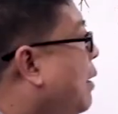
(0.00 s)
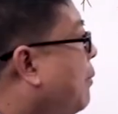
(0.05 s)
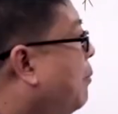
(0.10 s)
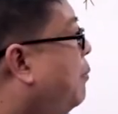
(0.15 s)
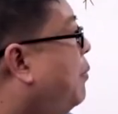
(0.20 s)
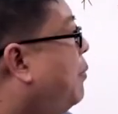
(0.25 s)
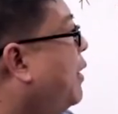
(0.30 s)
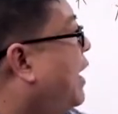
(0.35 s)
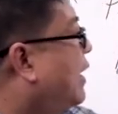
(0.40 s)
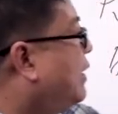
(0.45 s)

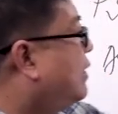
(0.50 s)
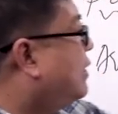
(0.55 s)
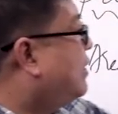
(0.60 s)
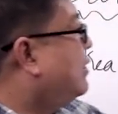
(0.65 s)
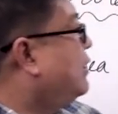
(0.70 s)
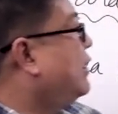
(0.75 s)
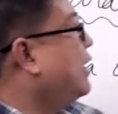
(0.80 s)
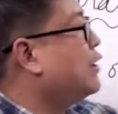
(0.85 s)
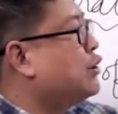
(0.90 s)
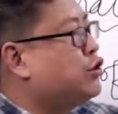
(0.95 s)
but
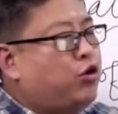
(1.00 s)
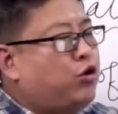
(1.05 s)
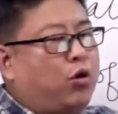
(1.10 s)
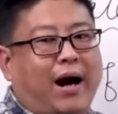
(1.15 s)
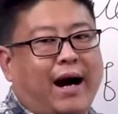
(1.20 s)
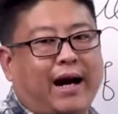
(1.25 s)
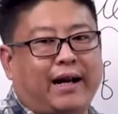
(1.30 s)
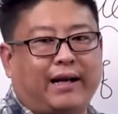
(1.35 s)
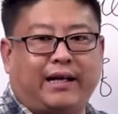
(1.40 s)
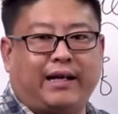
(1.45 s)
there's no
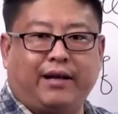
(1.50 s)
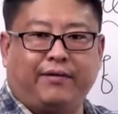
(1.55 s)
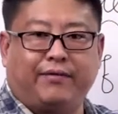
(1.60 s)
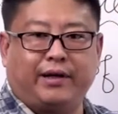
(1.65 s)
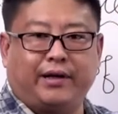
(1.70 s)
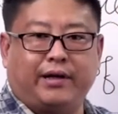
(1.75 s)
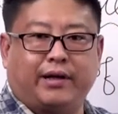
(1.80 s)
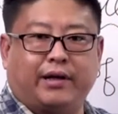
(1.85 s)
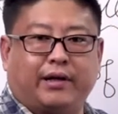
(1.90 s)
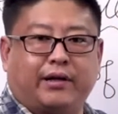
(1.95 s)
height
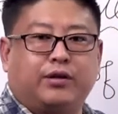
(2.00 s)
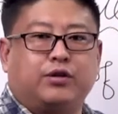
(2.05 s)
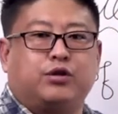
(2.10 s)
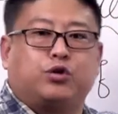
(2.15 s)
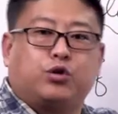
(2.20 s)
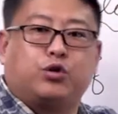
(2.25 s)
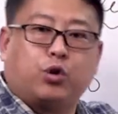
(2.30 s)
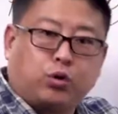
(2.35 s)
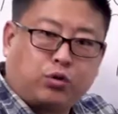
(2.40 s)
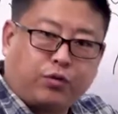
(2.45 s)
given here.
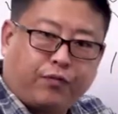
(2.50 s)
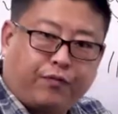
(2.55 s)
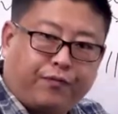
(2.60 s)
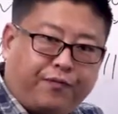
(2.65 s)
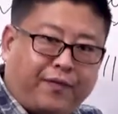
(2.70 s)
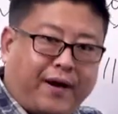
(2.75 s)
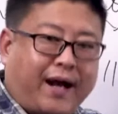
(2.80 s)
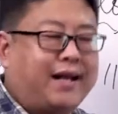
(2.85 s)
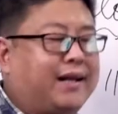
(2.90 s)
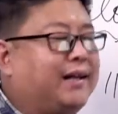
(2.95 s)
So to
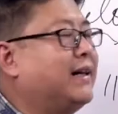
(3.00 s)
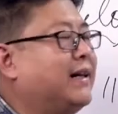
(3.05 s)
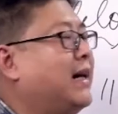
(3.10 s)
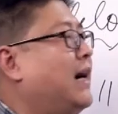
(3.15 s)
find the